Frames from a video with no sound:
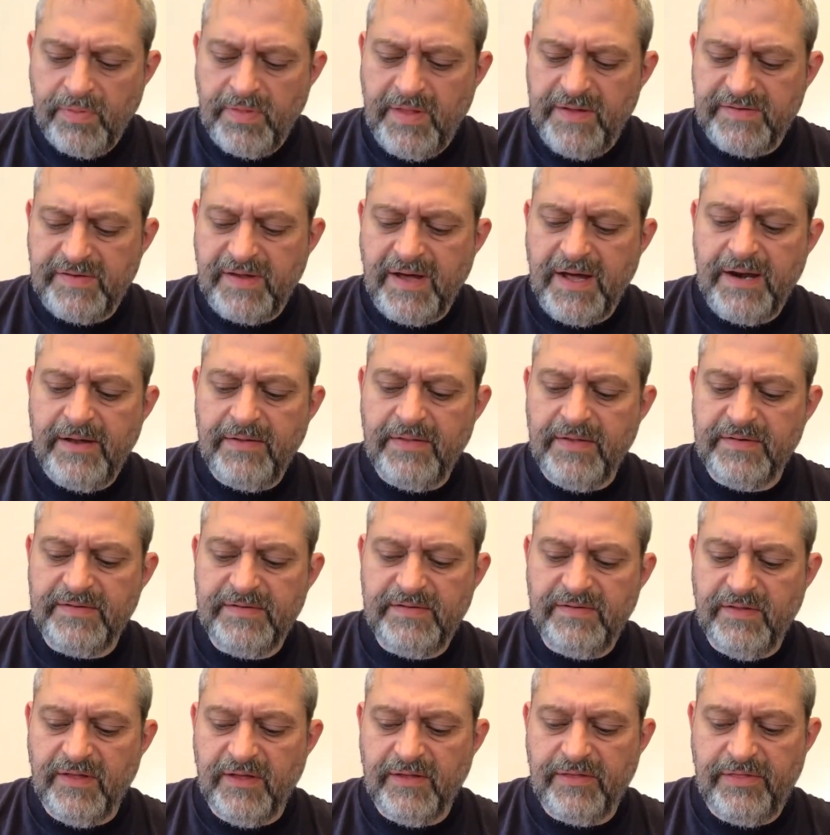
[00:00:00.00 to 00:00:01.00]
That's kind of the,
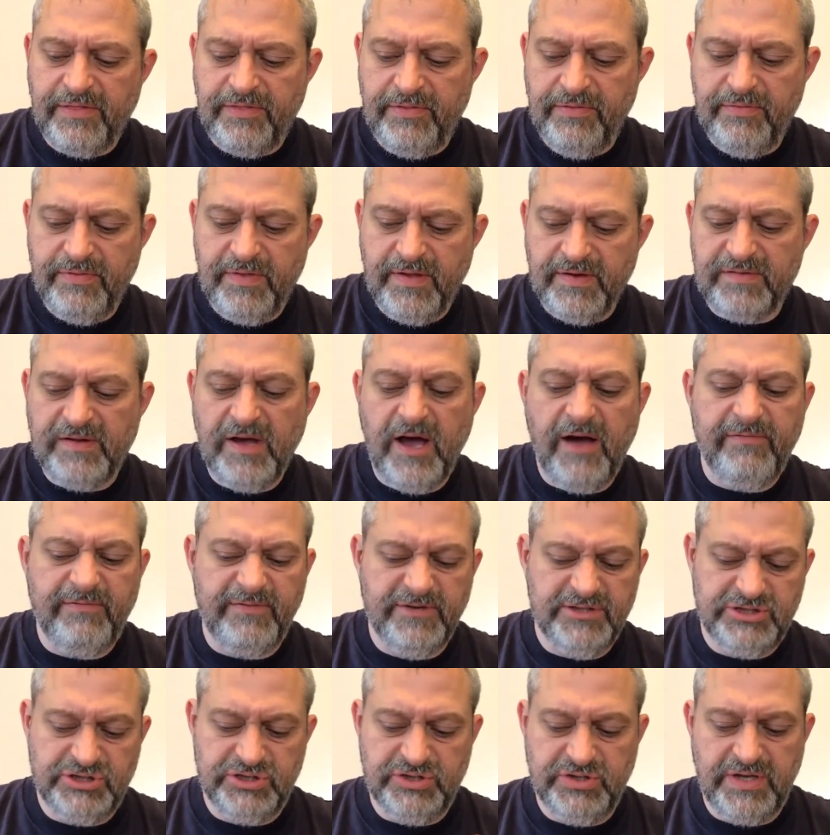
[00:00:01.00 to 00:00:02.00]
the, the
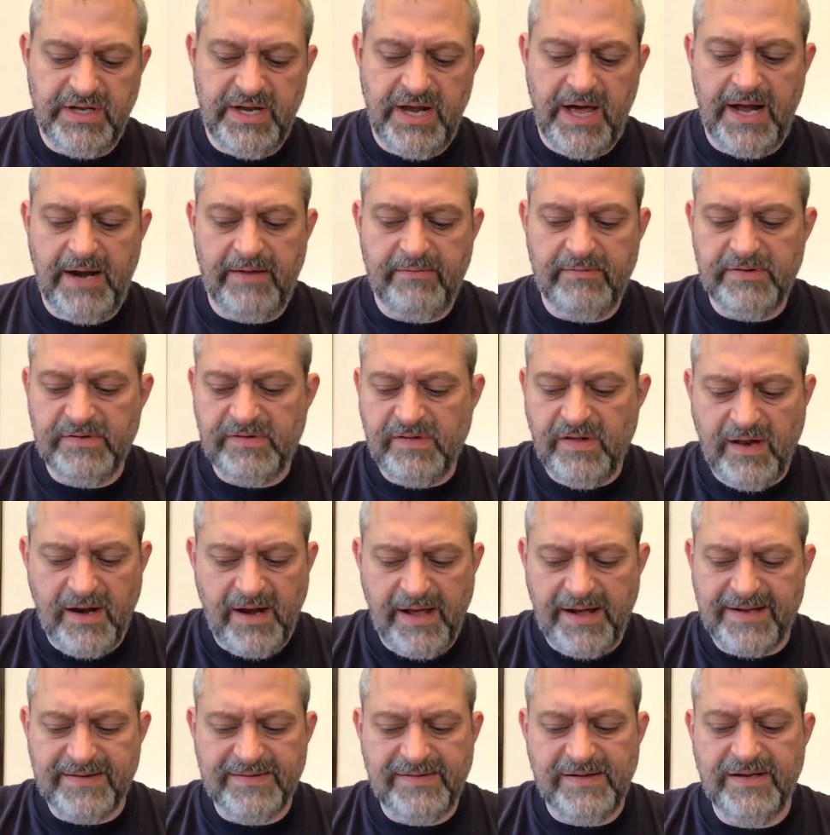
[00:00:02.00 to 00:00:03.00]
toughness you get out of it. It's not,
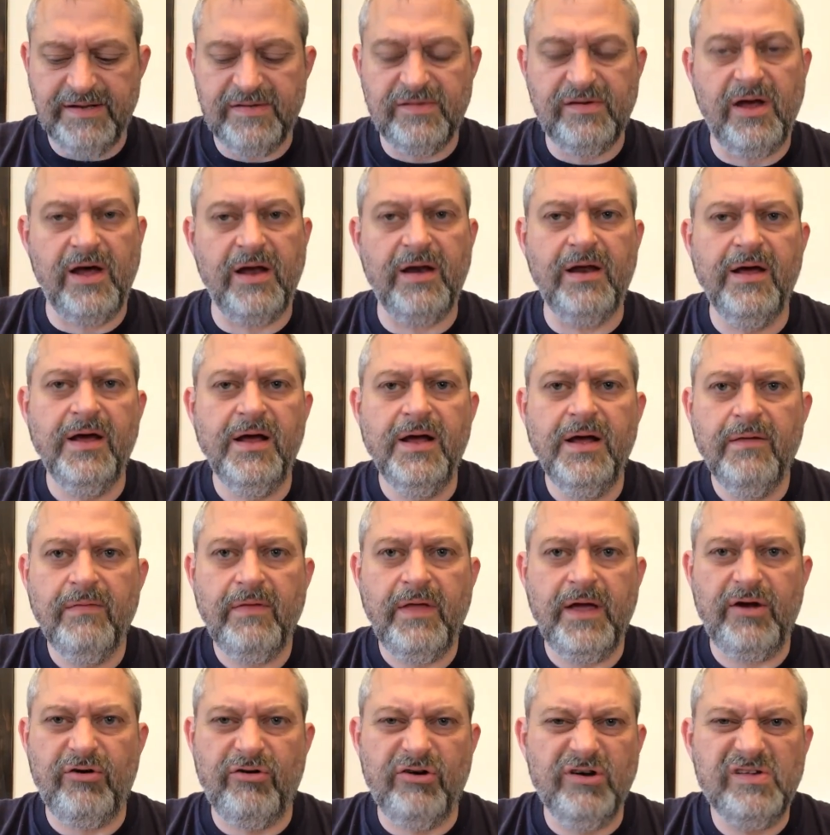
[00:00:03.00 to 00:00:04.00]
like I said, it's not
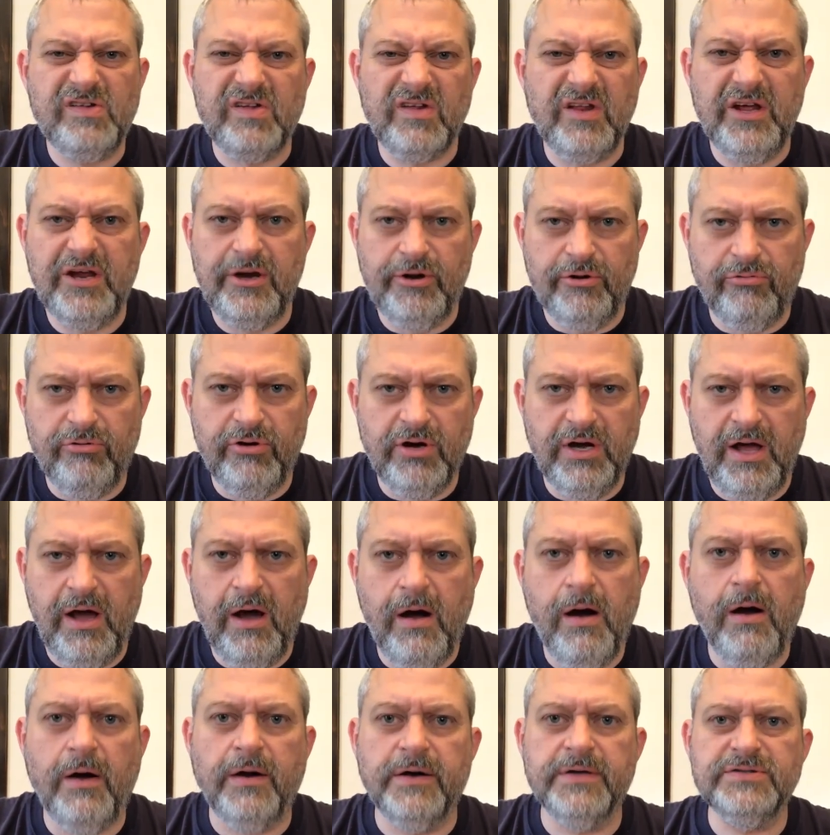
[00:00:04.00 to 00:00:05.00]
like gristly or really
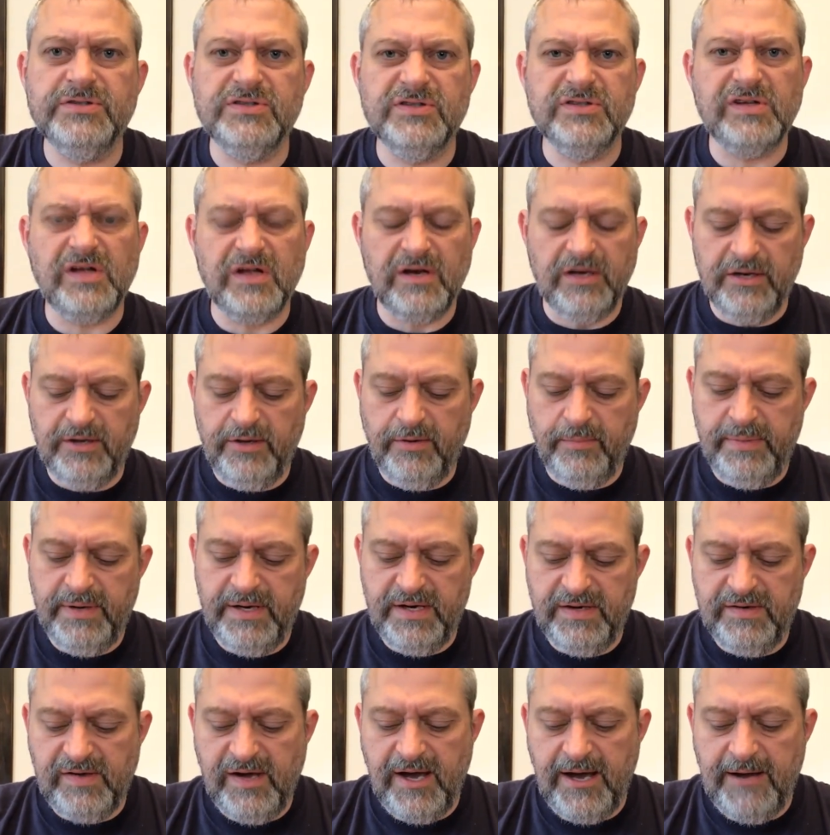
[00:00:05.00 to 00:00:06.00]
hard. It's just a little
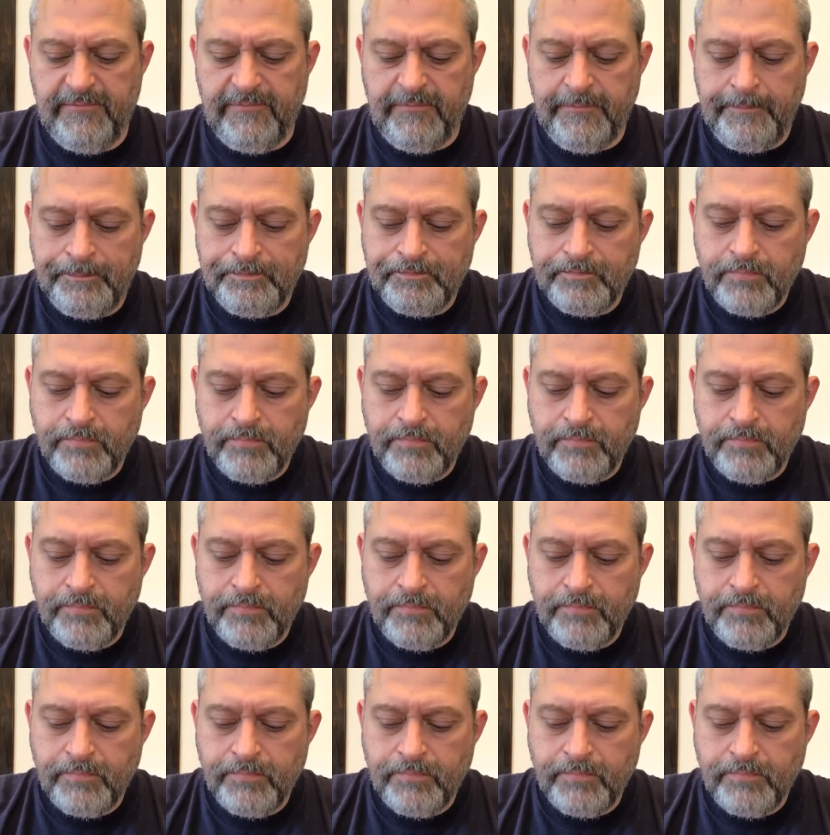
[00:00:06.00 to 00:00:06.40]
bitty tough.